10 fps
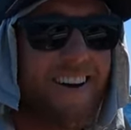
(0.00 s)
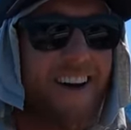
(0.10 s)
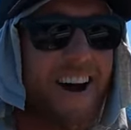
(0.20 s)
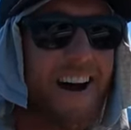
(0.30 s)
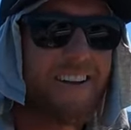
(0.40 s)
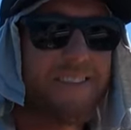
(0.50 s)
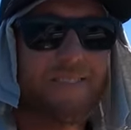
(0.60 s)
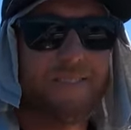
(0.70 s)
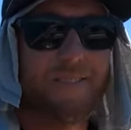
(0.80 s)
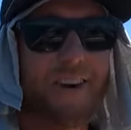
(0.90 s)

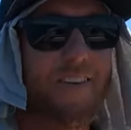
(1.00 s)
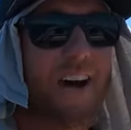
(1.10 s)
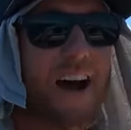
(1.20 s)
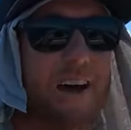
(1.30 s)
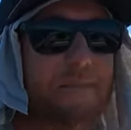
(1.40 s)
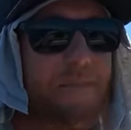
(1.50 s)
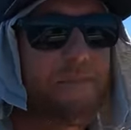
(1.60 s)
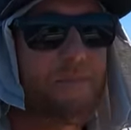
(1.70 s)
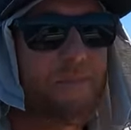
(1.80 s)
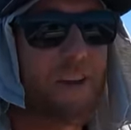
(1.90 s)
Alright,
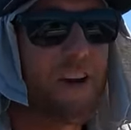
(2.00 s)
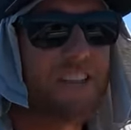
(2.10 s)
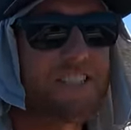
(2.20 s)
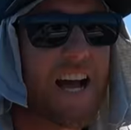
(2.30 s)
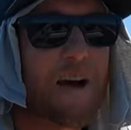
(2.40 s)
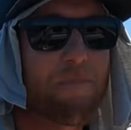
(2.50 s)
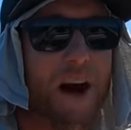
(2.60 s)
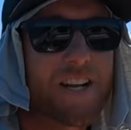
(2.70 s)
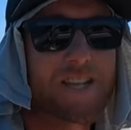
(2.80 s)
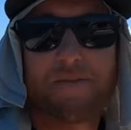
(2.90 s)
we've got to start
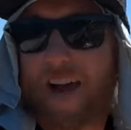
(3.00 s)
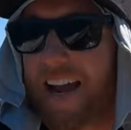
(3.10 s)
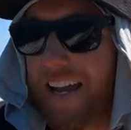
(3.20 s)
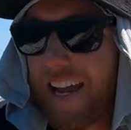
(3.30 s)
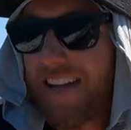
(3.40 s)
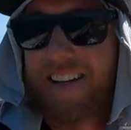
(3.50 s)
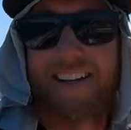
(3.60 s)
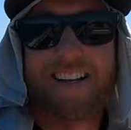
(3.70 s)
punching back in.